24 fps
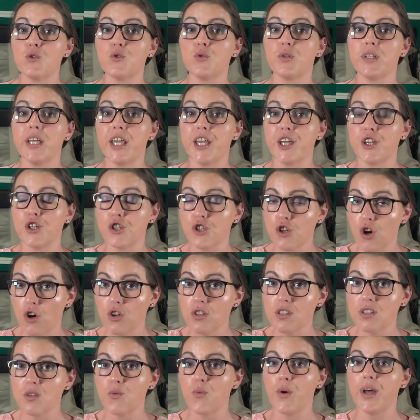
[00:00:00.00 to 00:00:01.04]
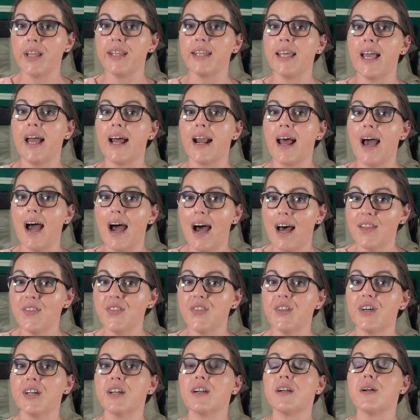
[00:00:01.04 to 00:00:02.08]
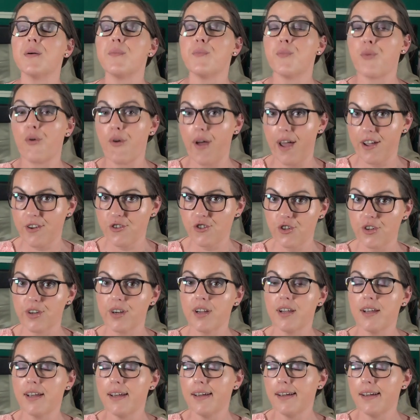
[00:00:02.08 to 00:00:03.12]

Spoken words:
to take shots when they are under pressure,